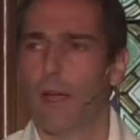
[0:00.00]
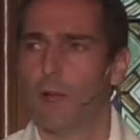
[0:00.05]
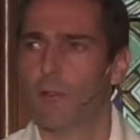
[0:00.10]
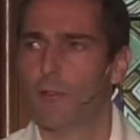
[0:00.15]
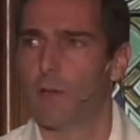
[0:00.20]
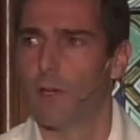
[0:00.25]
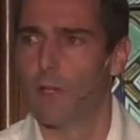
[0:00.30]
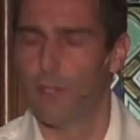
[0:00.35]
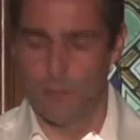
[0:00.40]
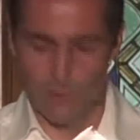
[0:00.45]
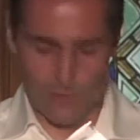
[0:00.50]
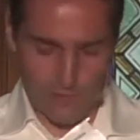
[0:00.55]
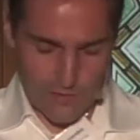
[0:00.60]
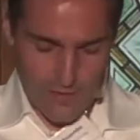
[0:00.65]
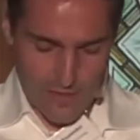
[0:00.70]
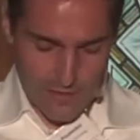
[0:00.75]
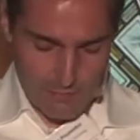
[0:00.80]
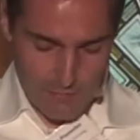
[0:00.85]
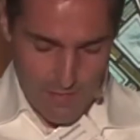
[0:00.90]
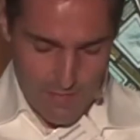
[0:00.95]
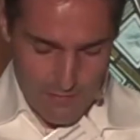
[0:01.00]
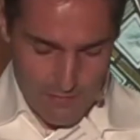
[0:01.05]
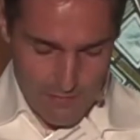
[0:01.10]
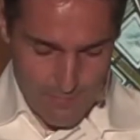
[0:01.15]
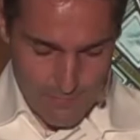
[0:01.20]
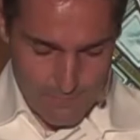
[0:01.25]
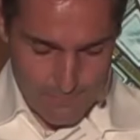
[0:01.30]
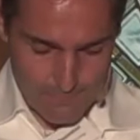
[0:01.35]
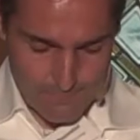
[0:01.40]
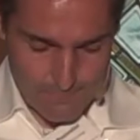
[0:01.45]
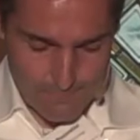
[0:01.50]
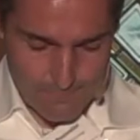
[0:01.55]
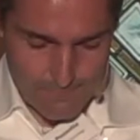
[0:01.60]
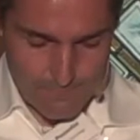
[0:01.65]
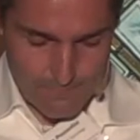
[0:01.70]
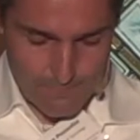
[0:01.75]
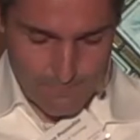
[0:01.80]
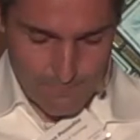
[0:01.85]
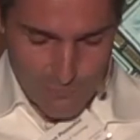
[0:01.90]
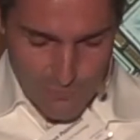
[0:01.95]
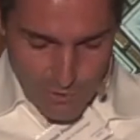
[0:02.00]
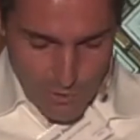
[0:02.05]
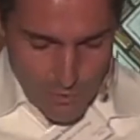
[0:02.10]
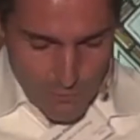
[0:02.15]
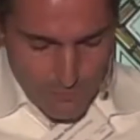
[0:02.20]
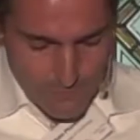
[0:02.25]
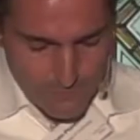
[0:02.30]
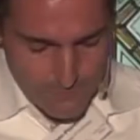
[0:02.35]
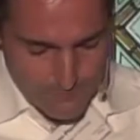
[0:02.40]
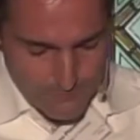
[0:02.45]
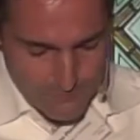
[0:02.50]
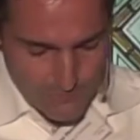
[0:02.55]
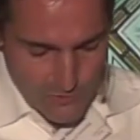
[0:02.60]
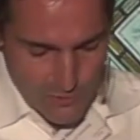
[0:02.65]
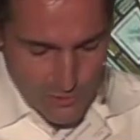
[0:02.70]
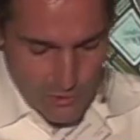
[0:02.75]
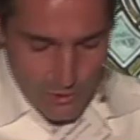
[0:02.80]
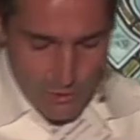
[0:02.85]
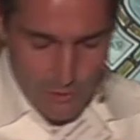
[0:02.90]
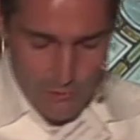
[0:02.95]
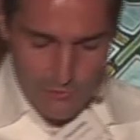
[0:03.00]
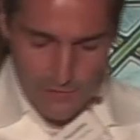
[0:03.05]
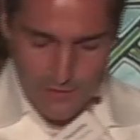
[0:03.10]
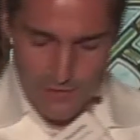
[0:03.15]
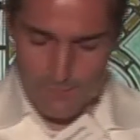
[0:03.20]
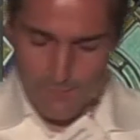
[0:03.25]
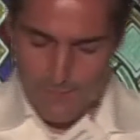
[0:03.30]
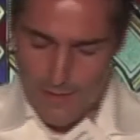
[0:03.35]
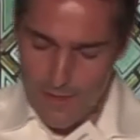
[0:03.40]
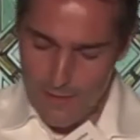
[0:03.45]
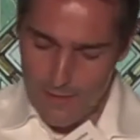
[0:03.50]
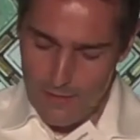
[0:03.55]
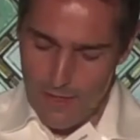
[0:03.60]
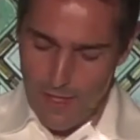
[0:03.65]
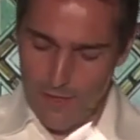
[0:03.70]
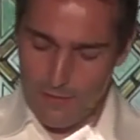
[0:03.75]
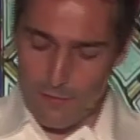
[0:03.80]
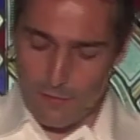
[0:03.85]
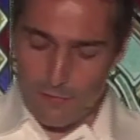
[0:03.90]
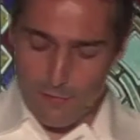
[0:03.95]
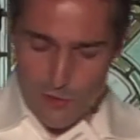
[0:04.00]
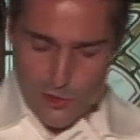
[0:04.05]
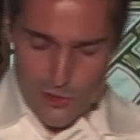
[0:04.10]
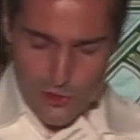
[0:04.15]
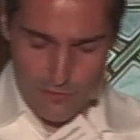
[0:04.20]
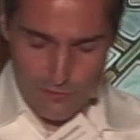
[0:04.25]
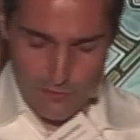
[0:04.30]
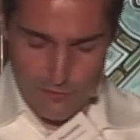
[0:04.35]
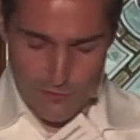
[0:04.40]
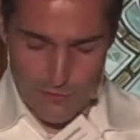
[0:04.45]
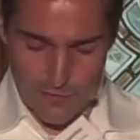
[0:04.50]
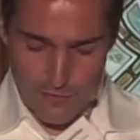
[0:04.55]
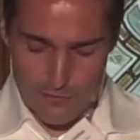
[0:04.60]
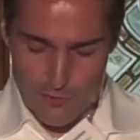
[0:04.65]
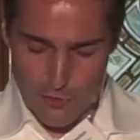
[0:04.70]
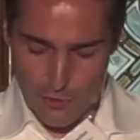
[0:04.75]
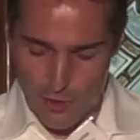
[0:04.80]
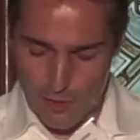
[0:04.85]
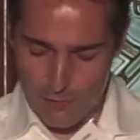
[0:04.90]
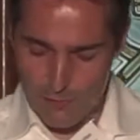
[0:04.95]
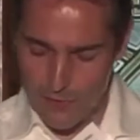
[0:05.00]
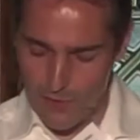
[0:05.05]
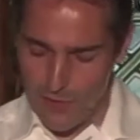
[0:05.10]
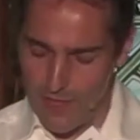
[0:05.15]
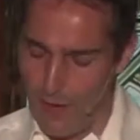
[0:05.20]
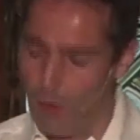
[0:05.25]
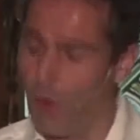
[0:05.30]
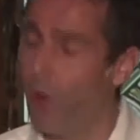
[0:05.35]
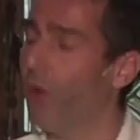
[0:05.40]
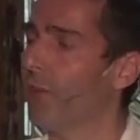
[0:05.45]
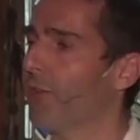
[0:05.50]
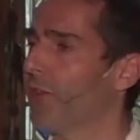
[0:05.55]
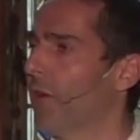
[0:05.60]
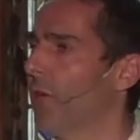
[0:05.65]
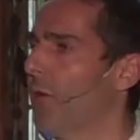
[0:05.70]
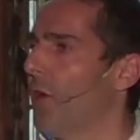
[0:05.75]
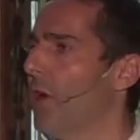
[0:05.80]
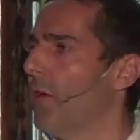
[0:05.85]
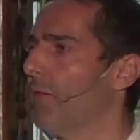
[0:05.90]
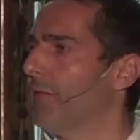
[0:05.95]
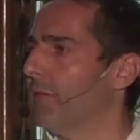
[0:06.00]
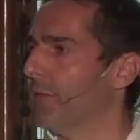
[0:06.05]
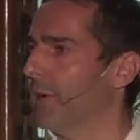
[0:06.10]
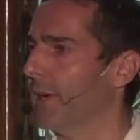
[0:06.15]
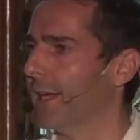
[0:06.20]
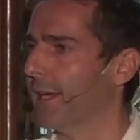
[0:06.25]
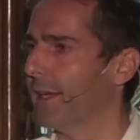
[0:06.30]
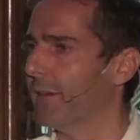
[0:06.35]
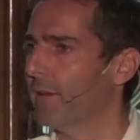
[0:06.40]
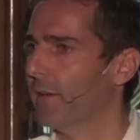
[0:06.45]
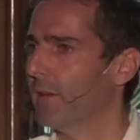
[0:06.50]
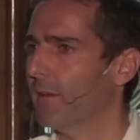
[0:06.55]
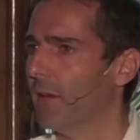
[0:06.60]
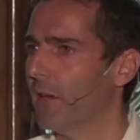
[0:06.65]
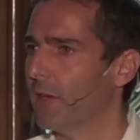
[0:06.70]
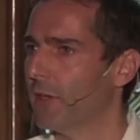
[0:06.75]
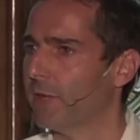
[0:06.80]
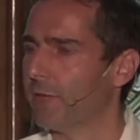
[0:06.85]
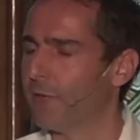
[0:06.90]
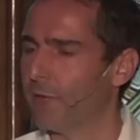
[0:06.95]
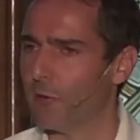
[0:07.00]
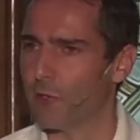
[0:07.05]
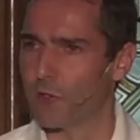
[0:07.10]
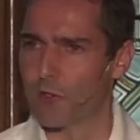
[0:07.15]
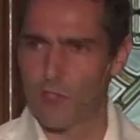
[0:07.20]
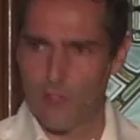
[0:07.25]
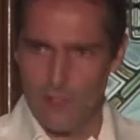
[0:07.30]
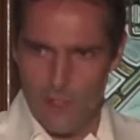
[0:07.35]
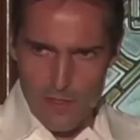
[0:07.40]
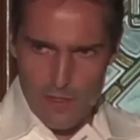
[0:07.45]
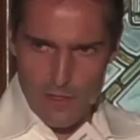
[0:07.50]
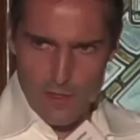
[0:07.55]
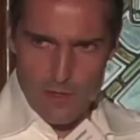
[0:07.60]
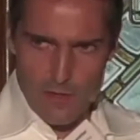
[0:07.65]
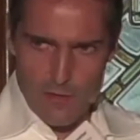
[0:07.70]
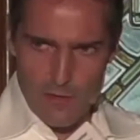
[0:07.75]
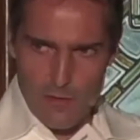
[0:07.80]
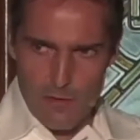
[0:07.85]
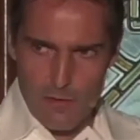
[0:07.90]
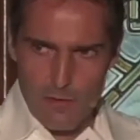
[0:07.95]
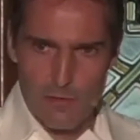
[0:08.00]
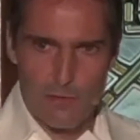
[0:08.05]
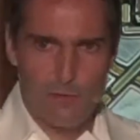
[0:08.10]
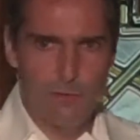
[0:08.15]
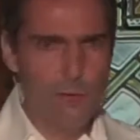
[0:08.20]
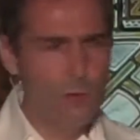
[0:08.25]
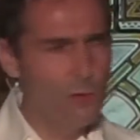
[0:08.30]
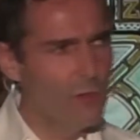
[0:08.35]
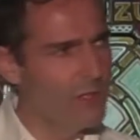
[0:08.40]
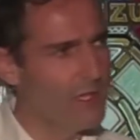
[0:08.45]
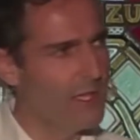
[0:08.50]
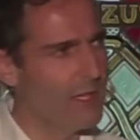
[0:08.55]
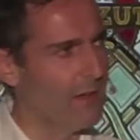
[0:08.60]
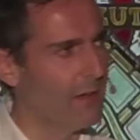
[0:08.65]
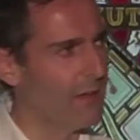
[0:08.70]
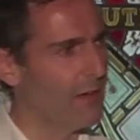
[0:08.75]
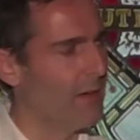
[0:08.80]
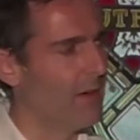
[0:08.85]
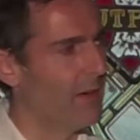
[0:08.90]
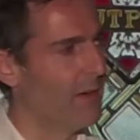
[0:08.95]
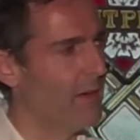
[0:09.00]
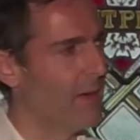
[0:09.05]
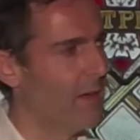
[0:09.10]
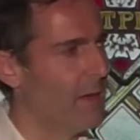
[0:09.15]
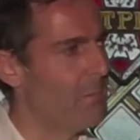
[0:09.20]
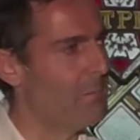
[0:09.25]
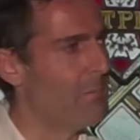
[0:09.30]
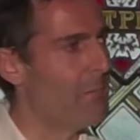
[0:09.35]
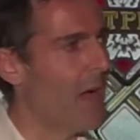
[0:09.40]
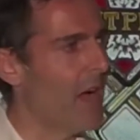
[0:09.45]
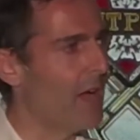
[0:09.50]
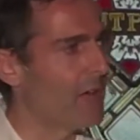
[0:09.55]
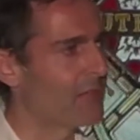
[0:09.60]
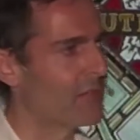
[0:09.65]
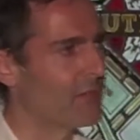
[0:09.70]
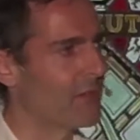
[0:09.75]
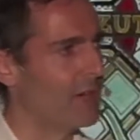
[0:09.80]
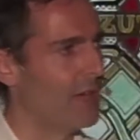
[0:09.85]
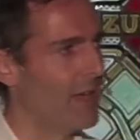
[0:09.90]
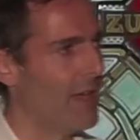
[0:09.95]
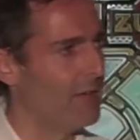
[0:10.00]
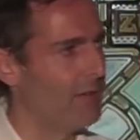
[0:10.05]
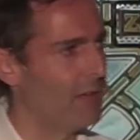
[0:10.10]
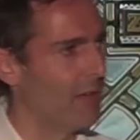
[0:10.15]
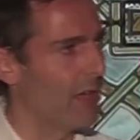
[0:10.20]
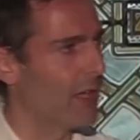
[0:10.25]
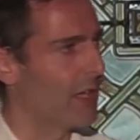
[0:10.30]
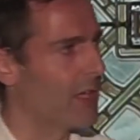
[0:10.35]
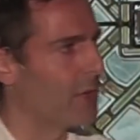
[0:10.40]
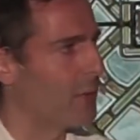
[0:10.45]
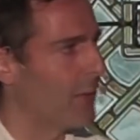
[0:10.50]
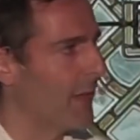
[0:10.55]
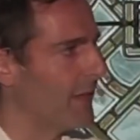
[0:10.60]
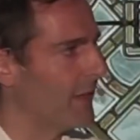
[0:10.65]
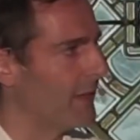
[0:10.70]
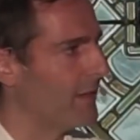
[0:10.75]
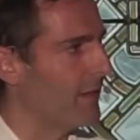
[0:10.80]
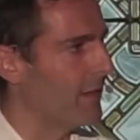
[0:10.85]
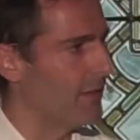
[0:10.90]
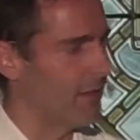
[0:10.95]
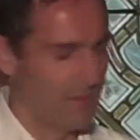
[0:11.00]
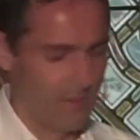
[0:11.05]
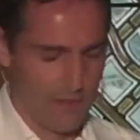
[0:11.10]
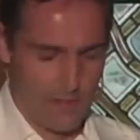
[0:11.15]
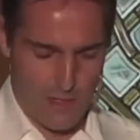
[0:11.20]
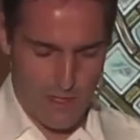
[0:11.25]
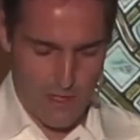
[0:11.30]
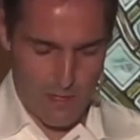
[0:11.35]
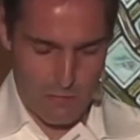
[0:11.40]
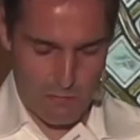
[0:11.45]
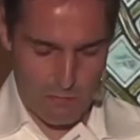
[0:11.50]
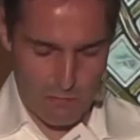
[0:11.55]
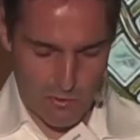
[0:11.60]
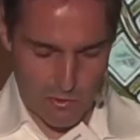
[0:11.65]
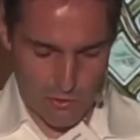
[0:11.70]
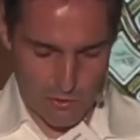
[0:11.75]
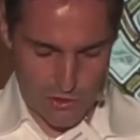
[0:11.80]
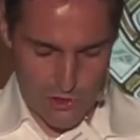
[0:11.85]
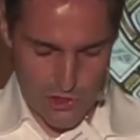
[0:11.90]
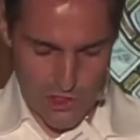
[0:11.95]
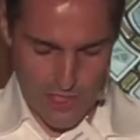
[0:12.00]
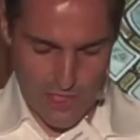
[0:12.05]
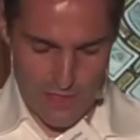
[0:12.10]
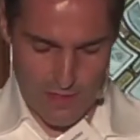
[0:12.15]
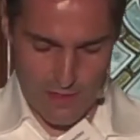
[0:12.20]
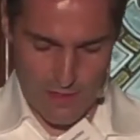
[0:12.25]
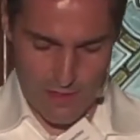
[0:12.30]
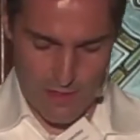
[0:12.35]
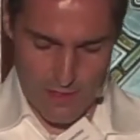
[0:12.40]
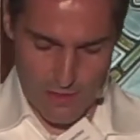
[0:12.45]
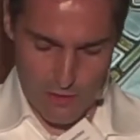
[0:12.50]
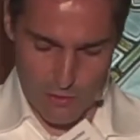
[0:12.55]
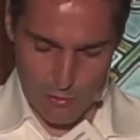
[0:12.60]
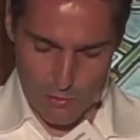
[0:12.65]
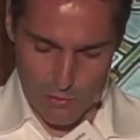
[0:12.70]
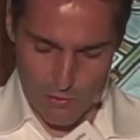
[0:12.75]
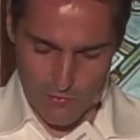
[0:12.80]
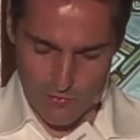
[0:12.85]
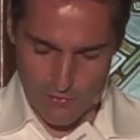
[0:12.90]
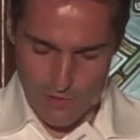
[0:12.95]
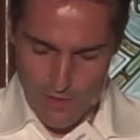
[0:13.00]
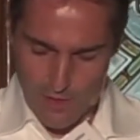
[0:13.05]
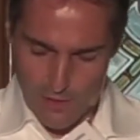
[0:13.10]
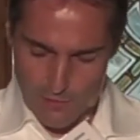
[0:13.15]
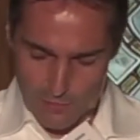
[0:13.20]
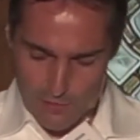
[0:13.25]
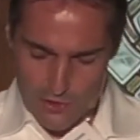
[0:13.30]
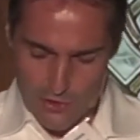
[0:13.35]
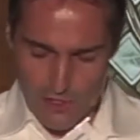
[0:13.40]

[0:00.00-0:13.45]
out to our users next month. So, to closing, as the first university of Europe, we're now also offering the first full-year master-level accredited blockchain course. So it